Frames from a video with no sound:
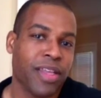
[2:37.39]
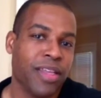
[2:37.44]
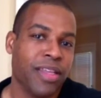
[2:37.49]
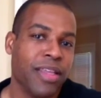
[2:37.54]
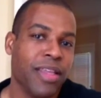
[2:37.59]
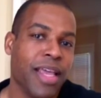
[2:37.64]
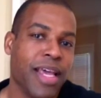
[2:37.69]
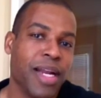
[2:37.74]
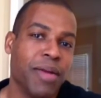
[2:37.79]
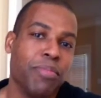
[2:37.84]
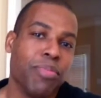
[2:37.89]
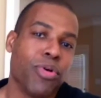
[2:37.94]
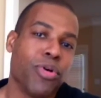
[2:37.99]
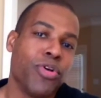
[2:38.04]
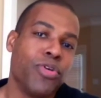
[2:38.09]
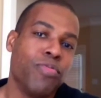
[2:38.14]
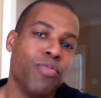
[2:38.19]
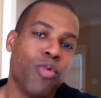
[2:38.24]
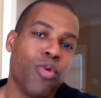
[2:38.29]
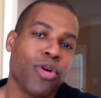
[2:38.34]
You got to
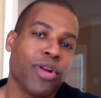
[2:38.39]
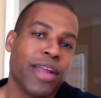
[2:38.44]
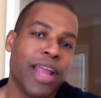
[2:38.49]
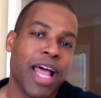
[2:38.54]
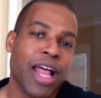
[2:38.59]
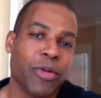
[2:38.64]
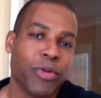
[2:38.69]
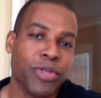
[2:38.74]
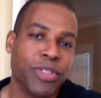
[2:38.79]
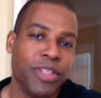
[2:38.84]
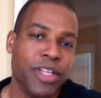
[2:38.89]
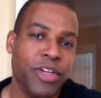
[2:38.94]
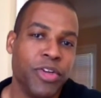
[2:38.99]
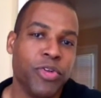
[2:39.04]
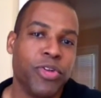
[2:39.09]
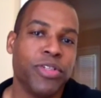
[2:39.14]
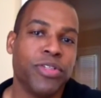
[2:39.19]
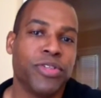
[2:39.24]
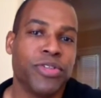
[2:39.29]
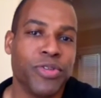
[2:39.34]
burn more calories than you
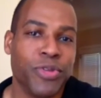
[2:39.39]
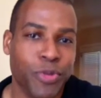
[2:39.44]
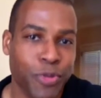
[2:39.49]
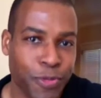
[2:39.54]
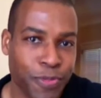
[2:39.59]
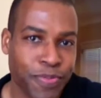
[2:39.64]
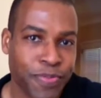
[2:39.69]
consume.